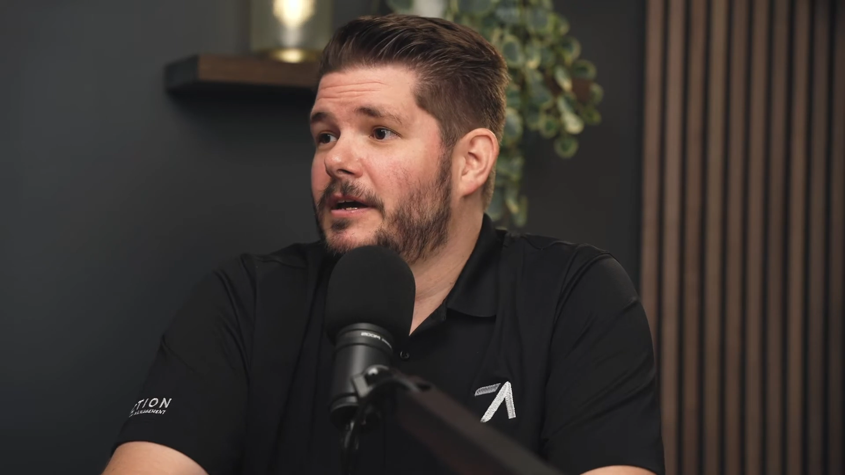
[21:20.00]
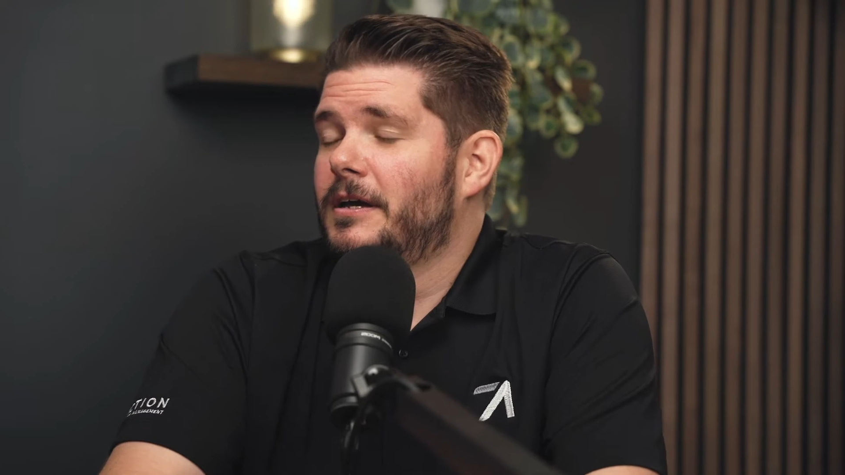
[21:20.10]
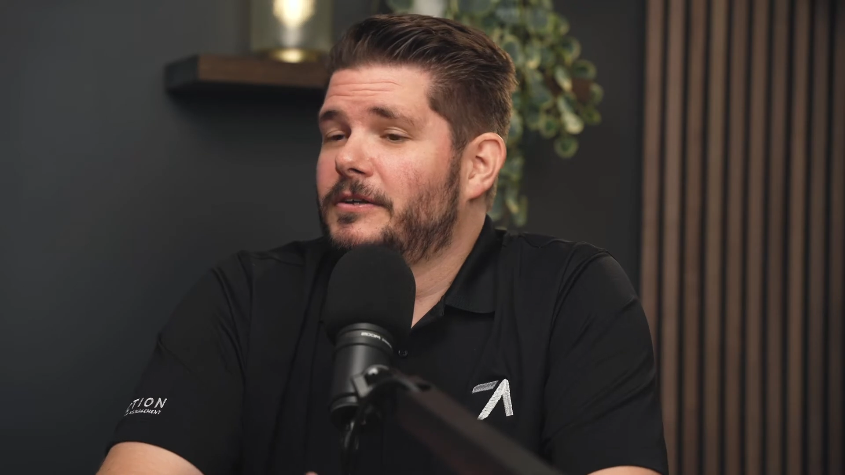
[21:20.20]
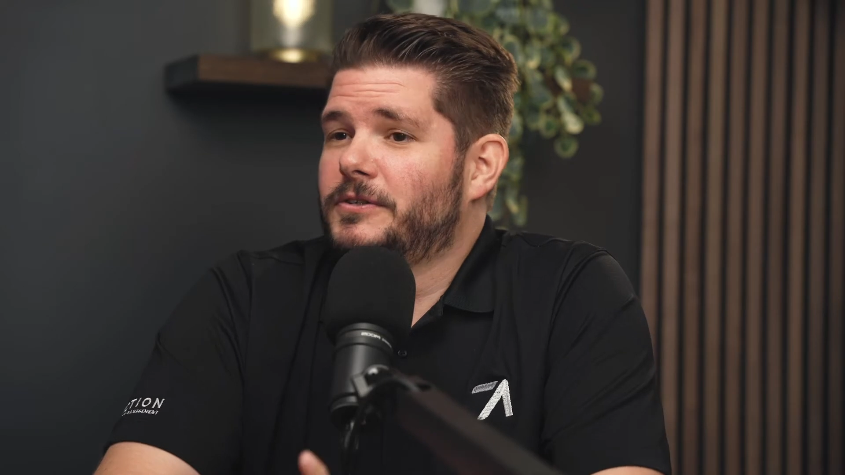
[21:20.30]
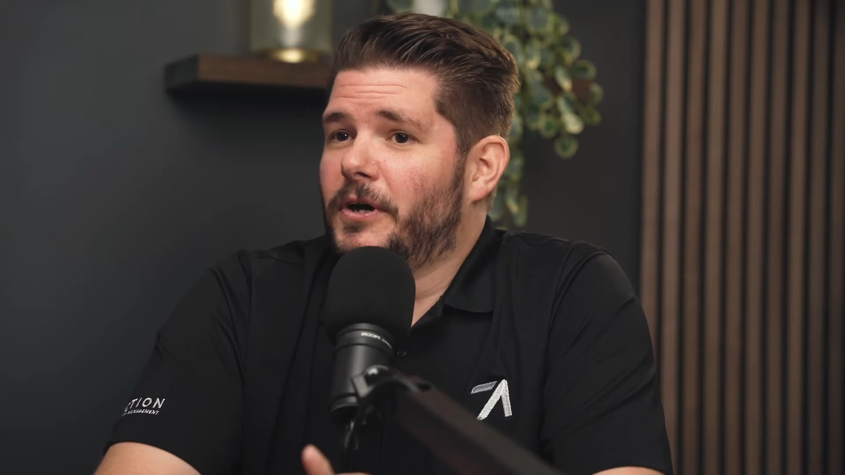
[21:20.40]

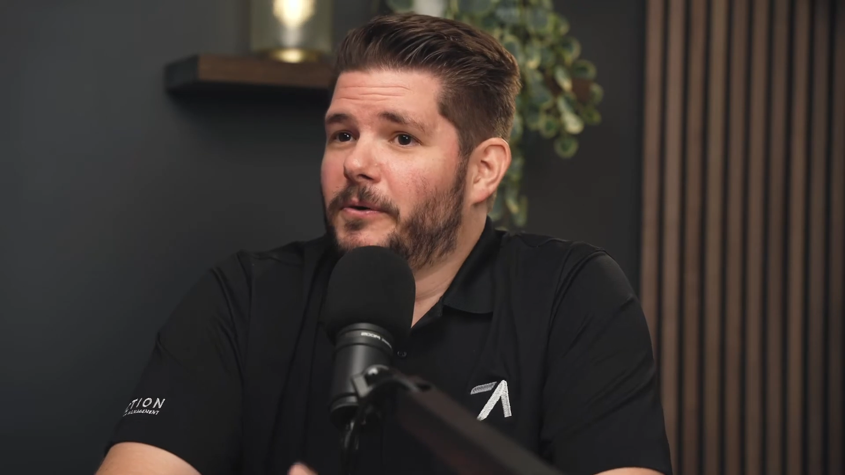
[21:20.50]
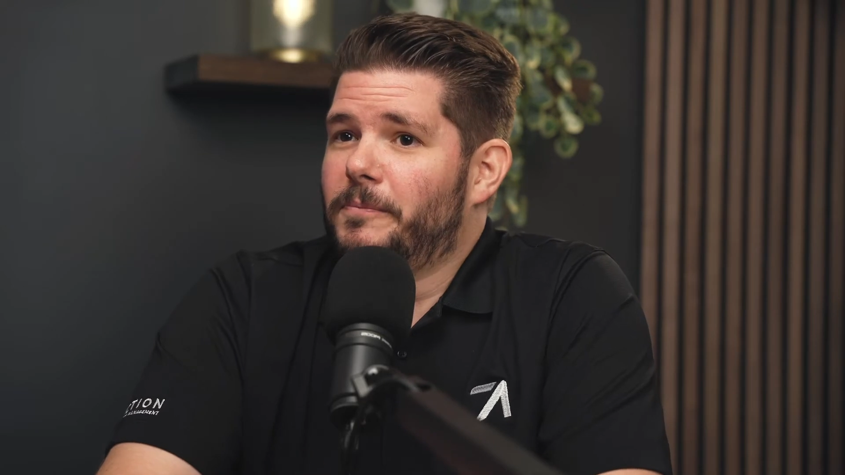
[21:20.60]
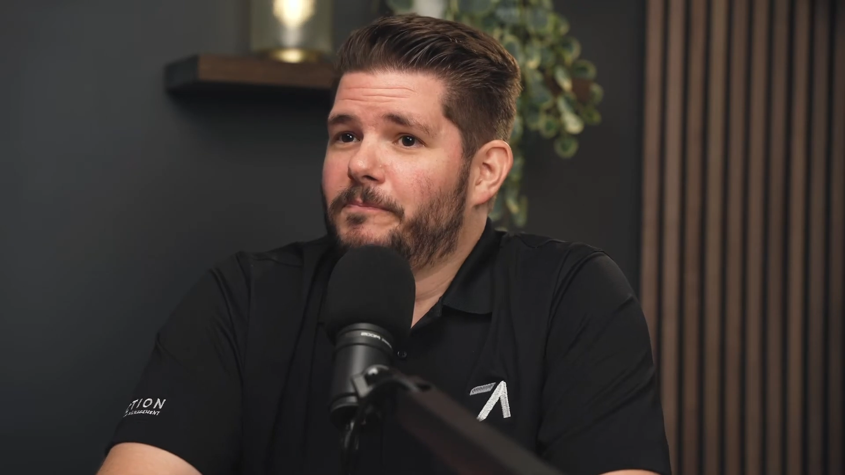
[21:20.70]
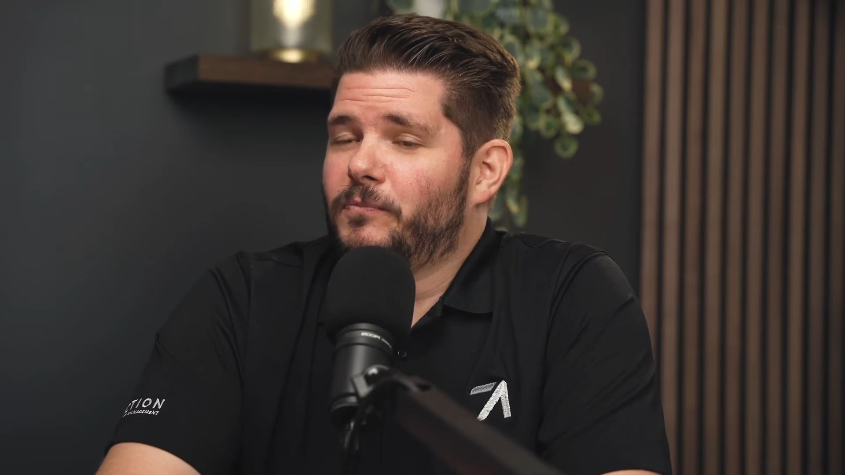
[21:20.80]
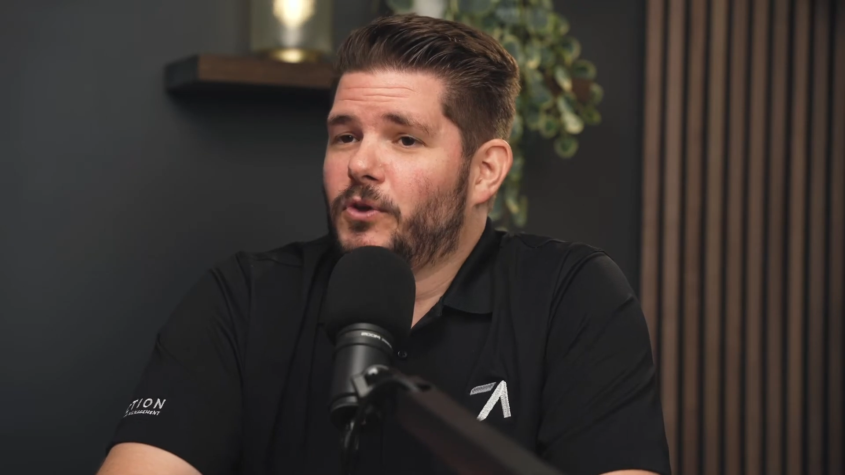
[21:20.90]
So
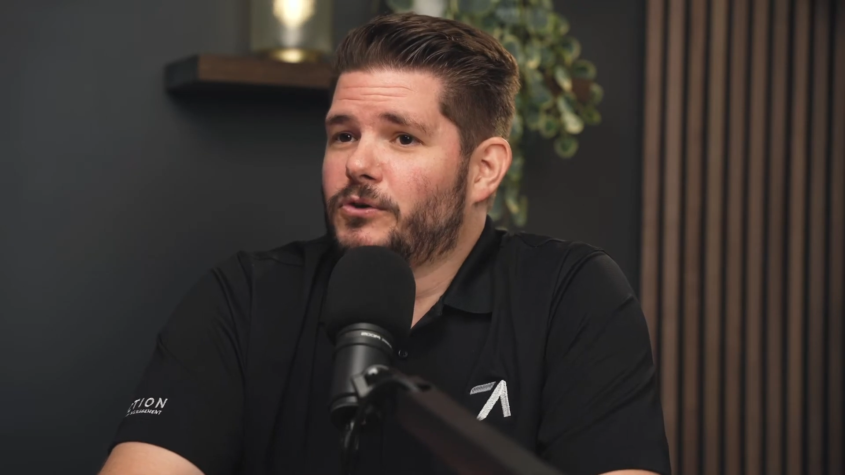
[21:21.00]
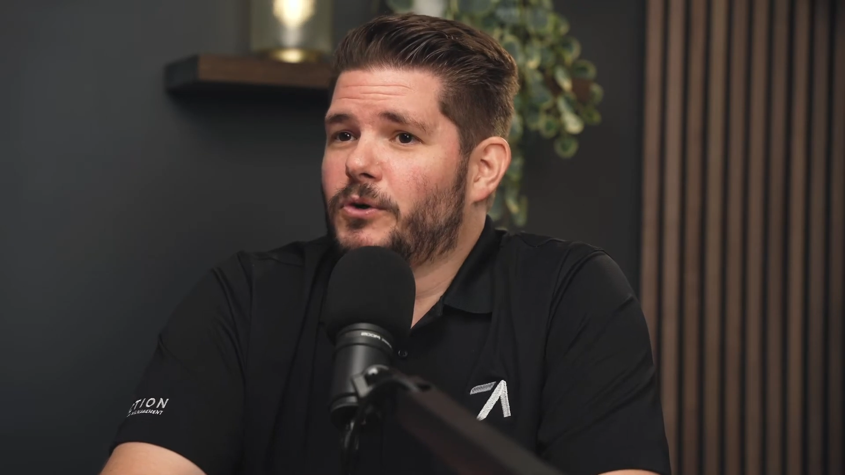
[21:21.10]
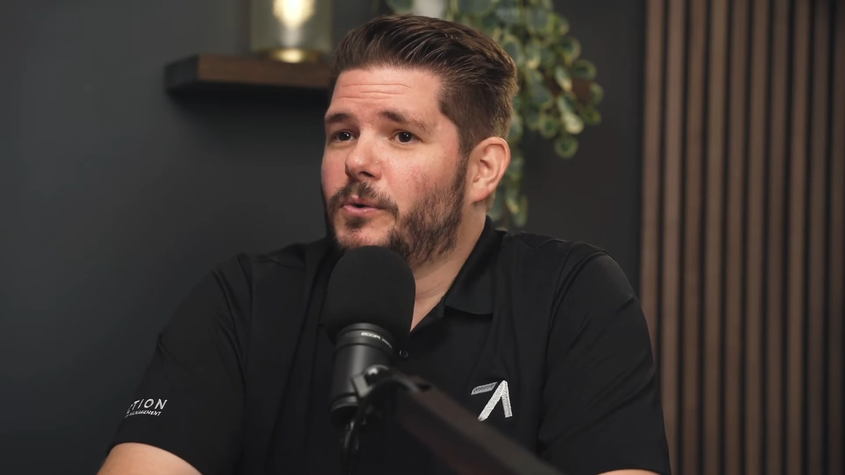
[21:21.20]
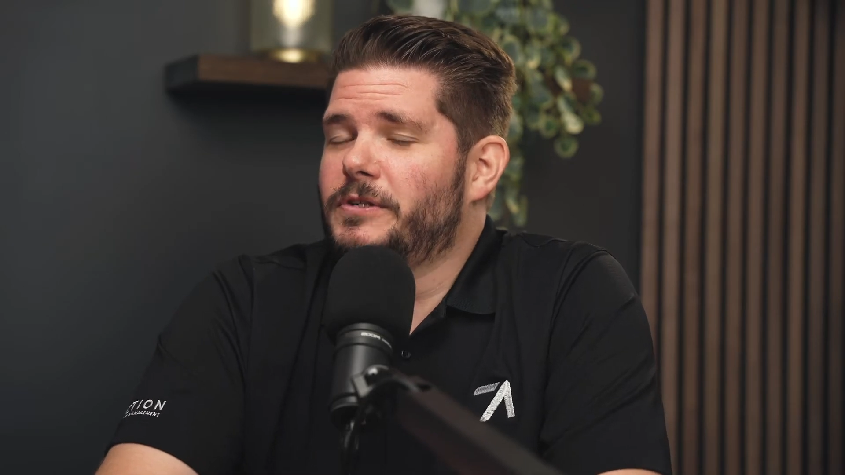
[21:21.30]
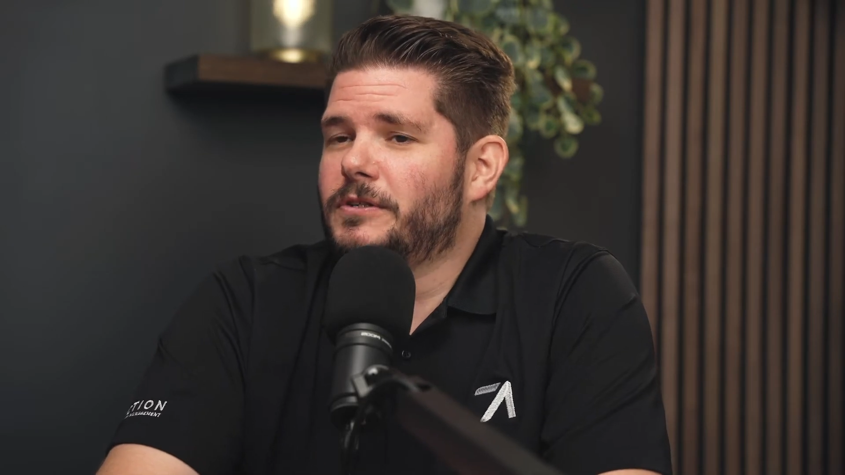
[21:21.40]
those are
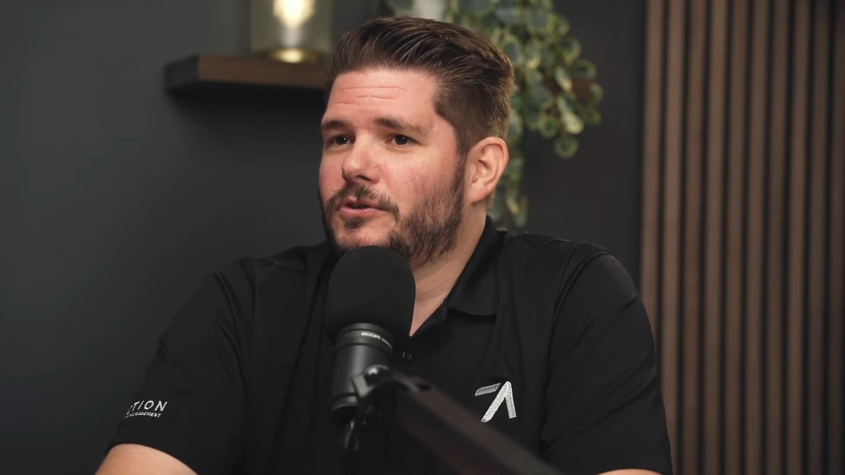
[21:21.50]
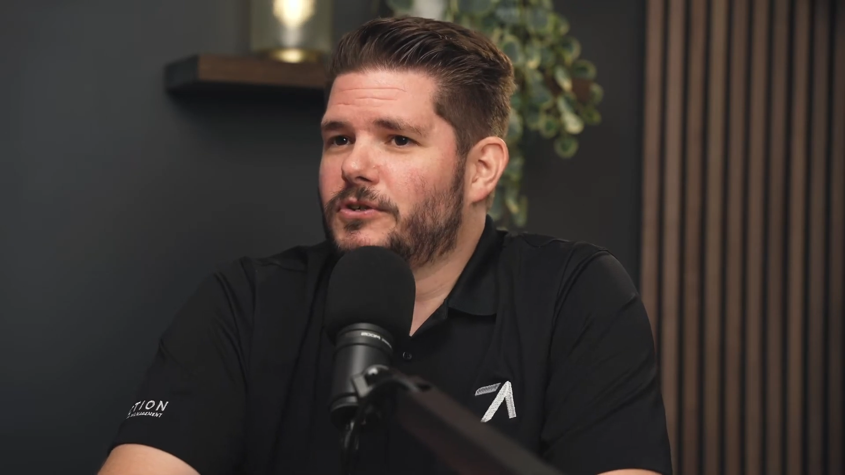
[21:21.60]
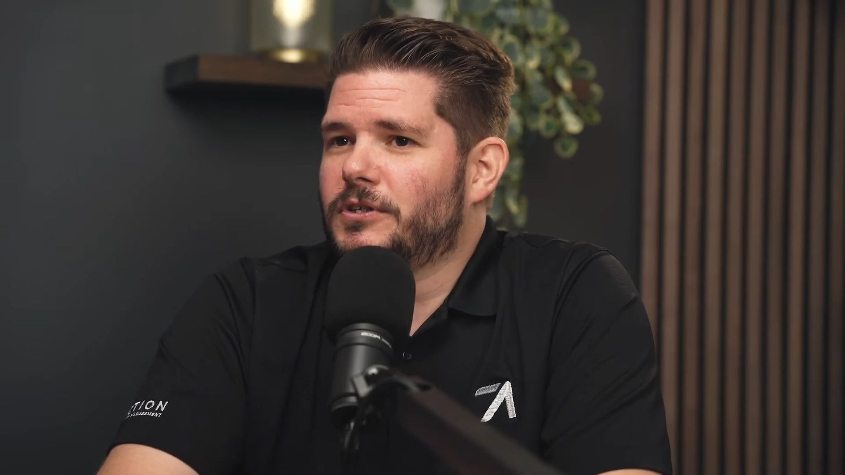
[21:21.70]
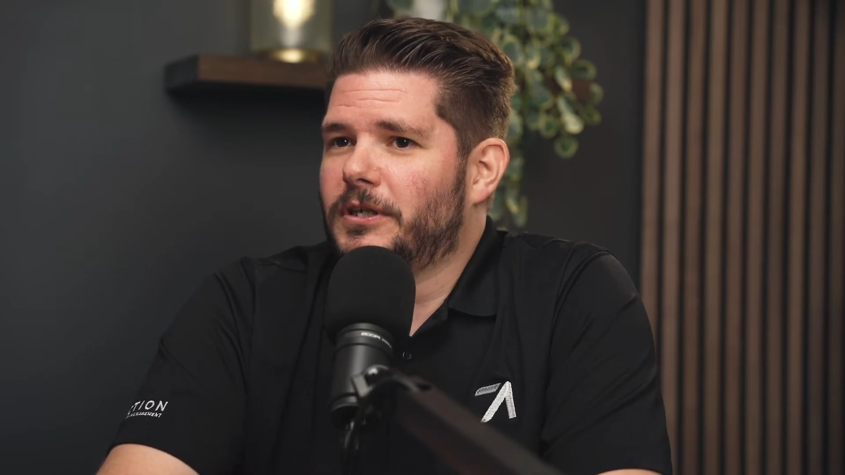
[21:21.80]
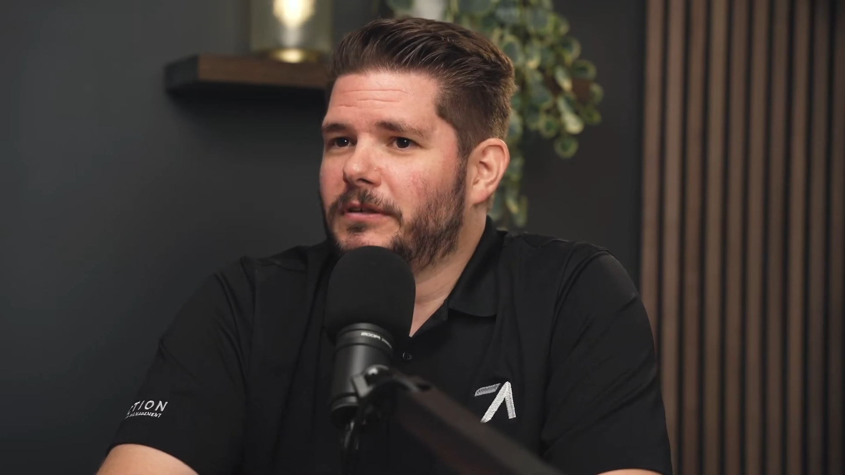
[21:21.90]
always
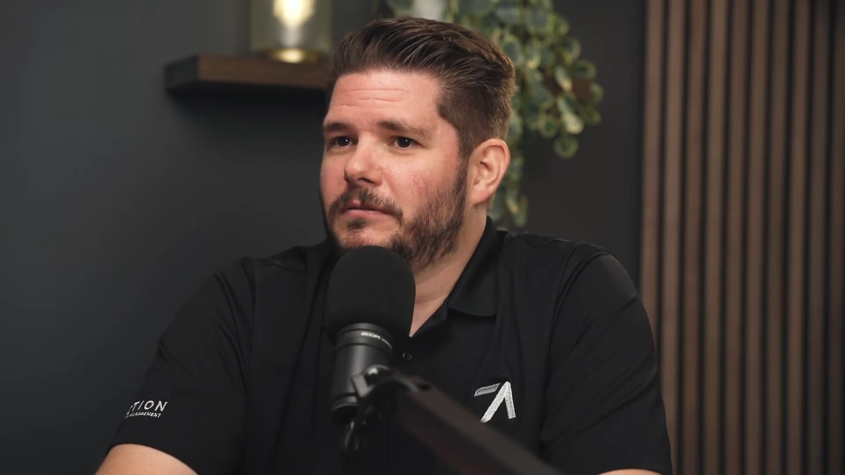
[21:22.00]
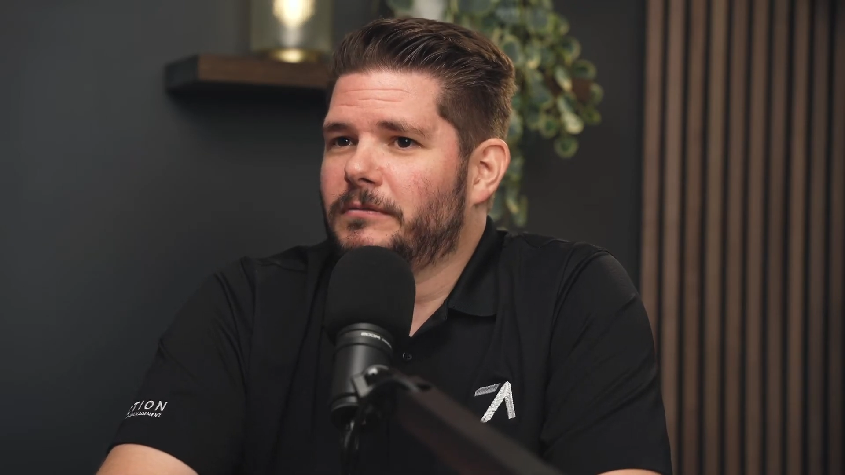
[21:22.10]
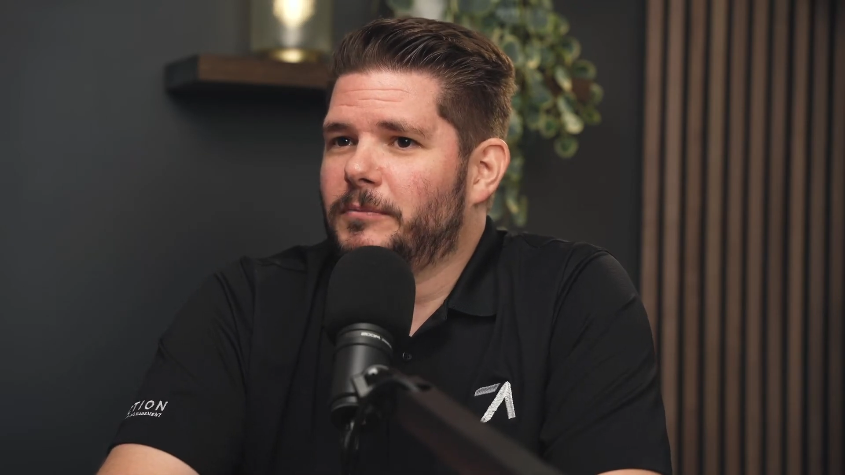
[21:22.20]
interesting